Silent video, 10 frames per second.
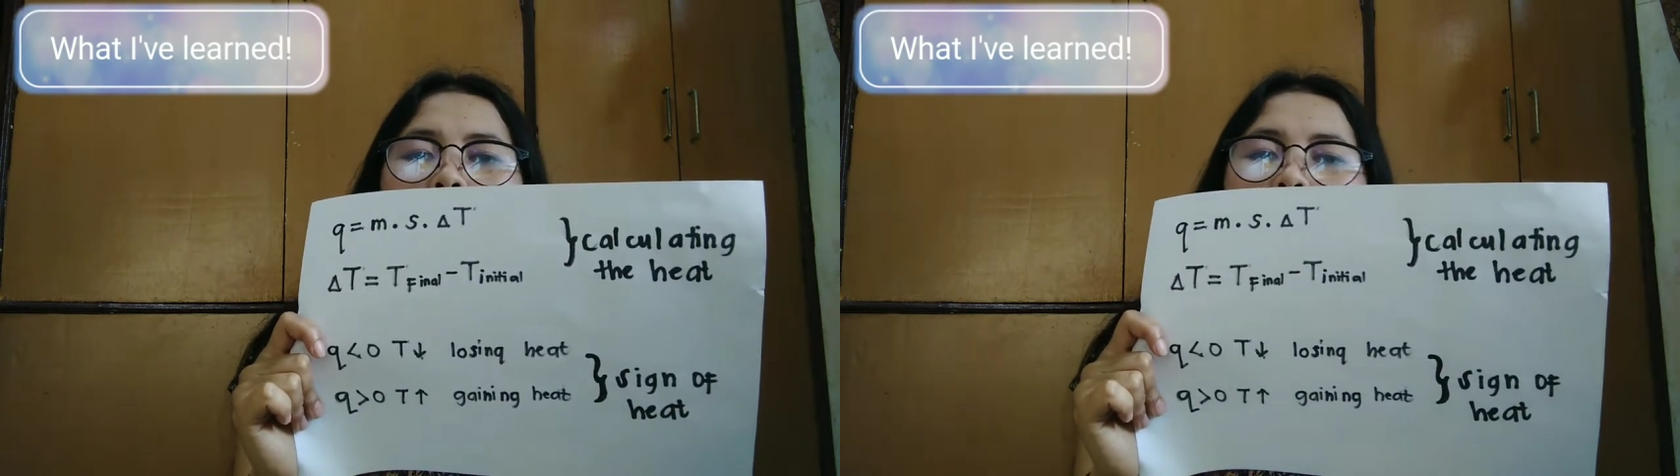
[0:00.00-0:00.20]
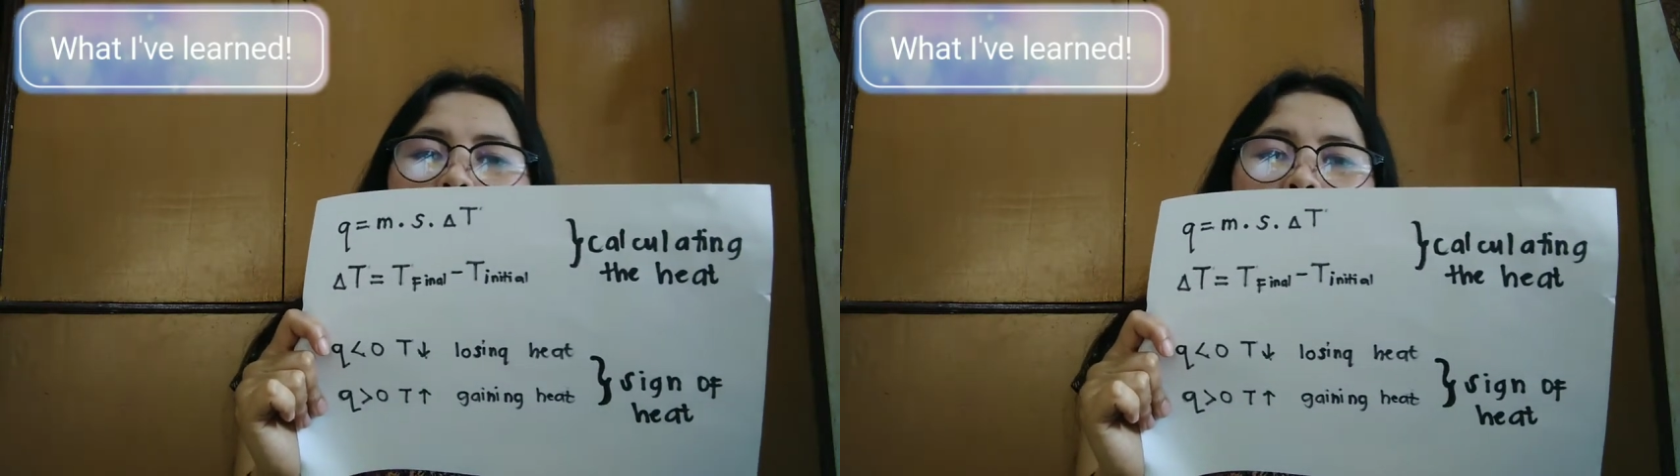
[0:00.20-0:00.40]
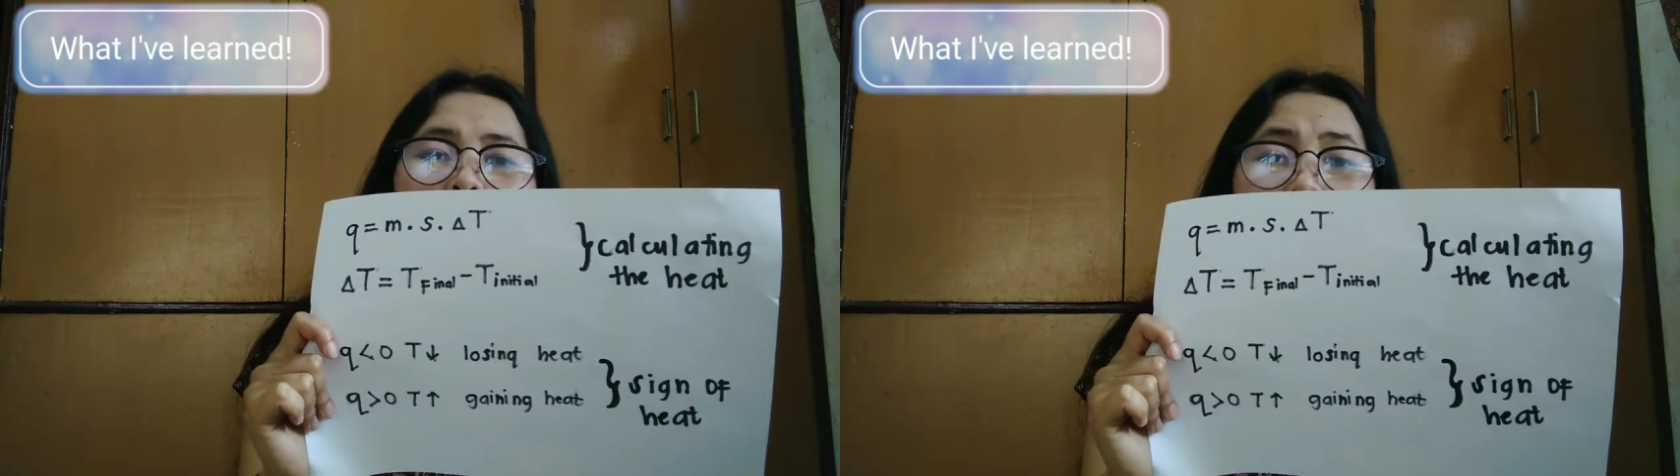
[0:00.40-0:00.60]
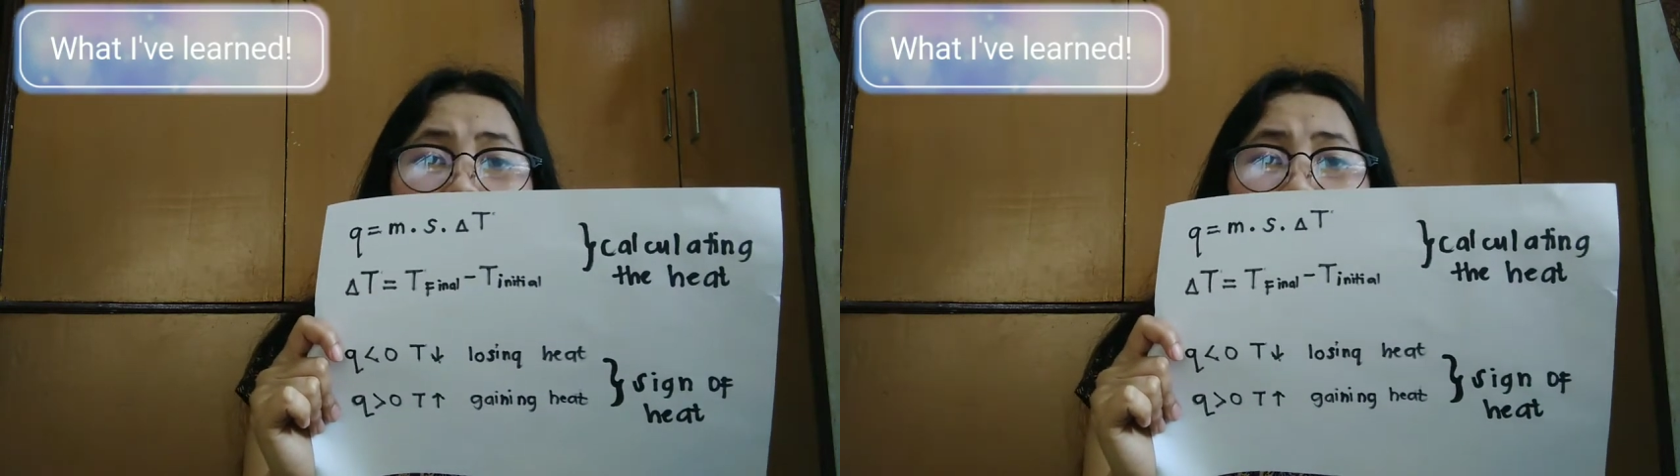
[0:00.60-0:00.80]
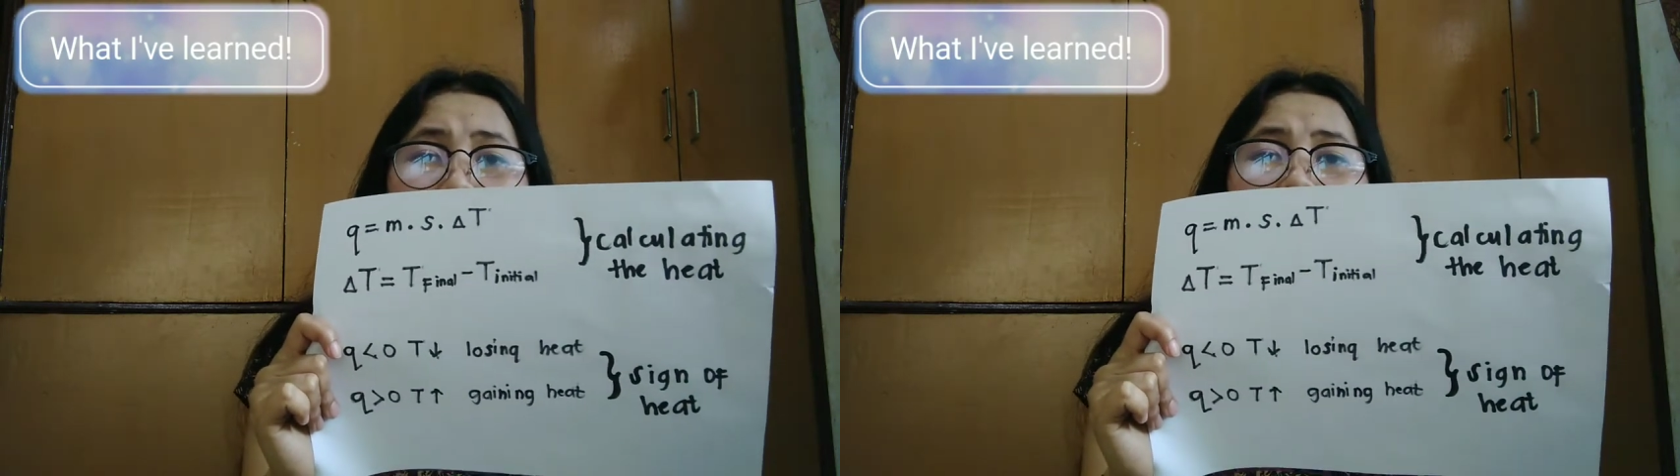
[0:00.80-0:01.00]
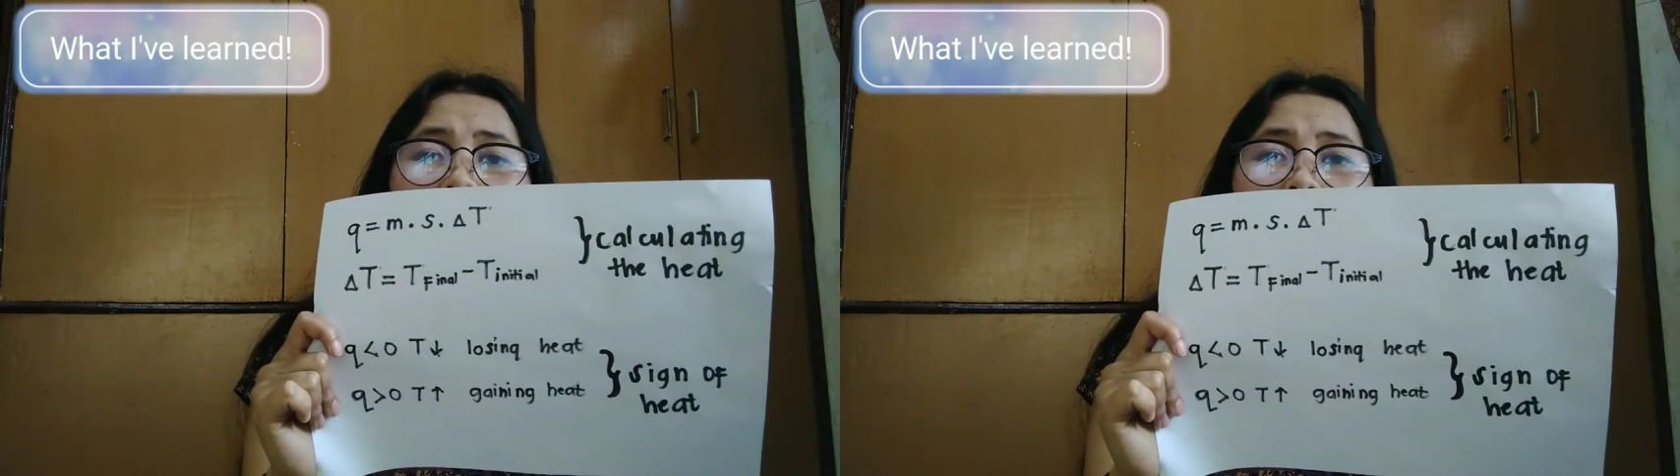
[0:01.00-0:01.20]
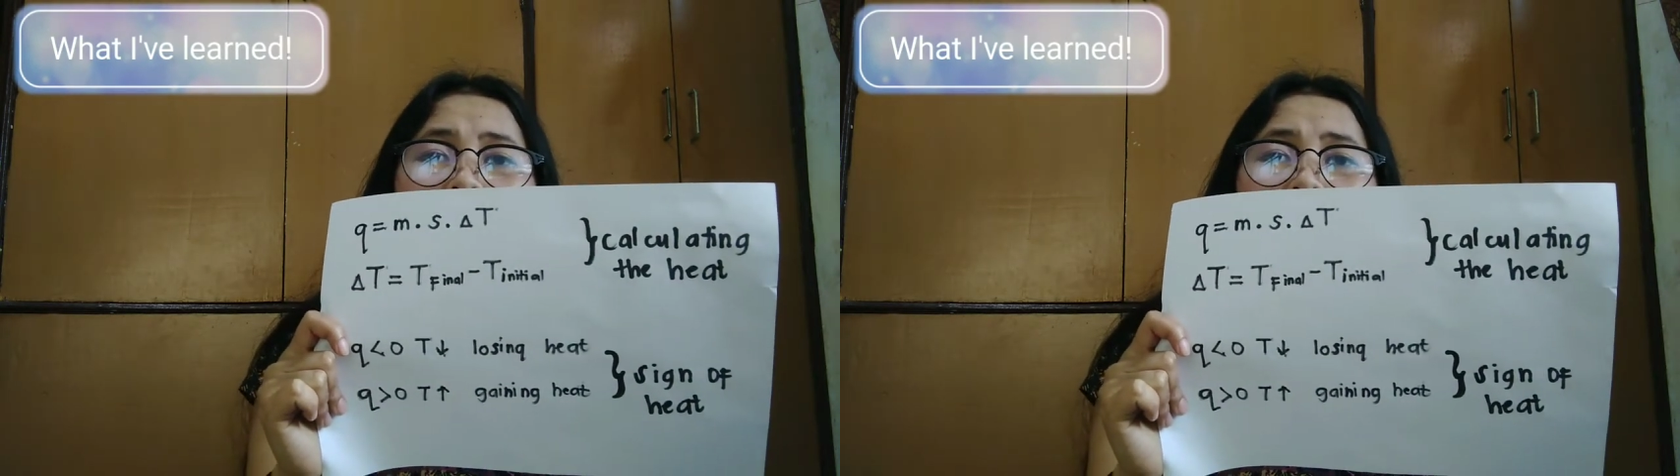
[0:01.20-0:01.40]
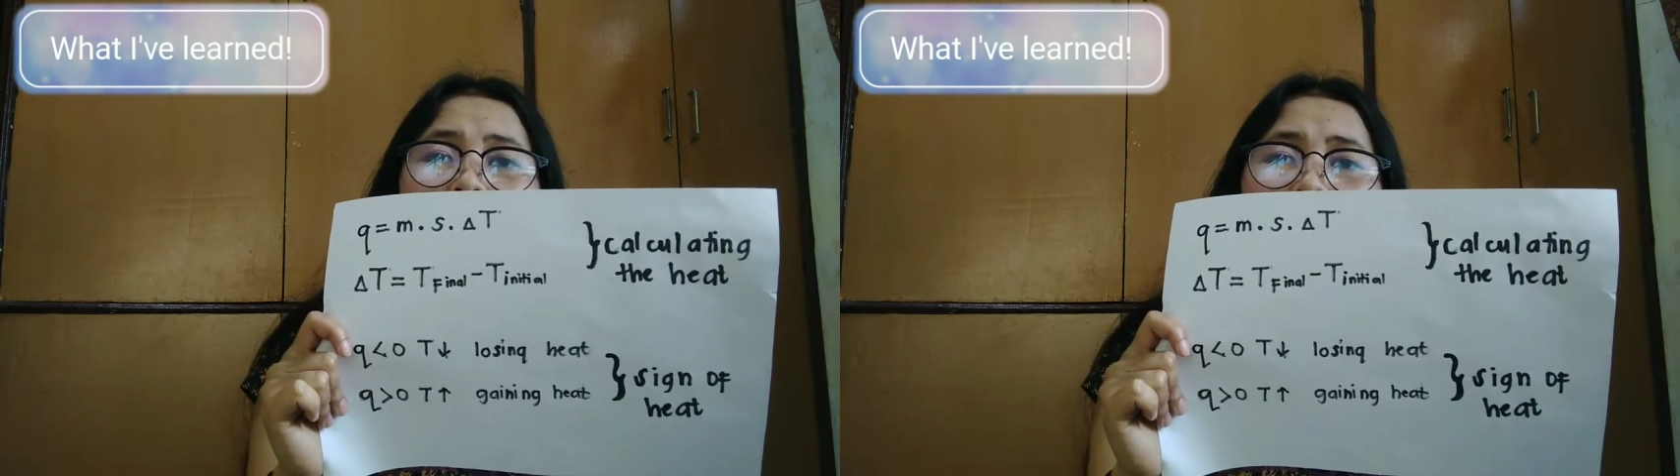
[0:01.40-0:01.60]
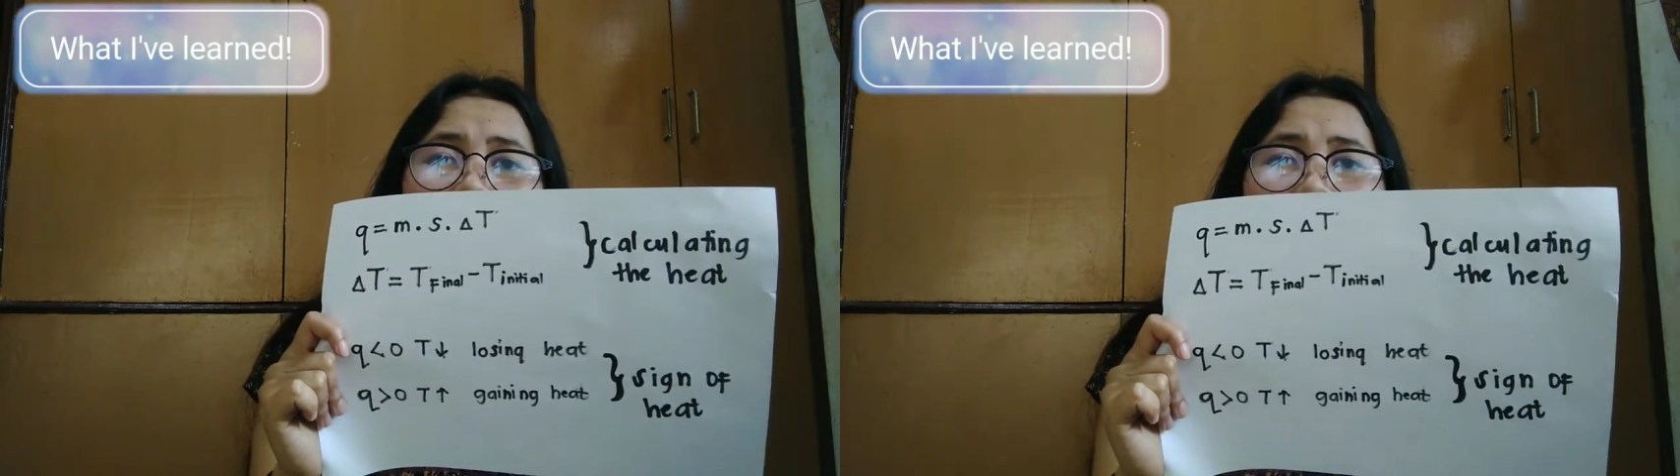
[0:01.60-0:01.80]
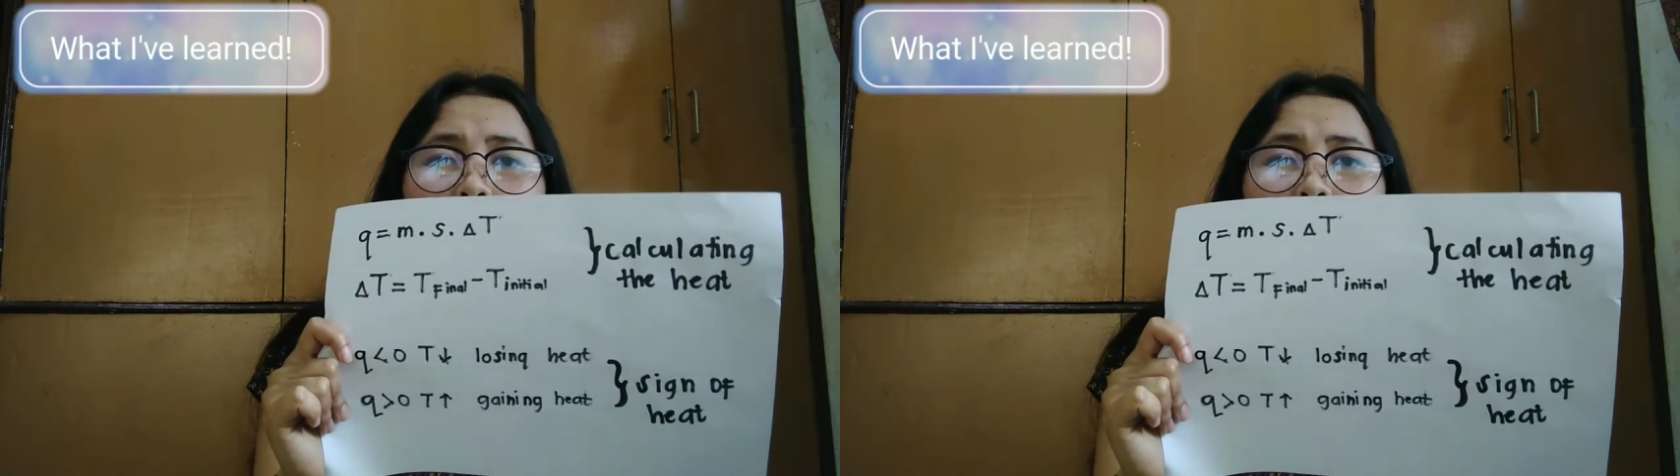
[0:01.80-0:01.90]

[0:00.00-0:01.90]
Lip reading: if Q is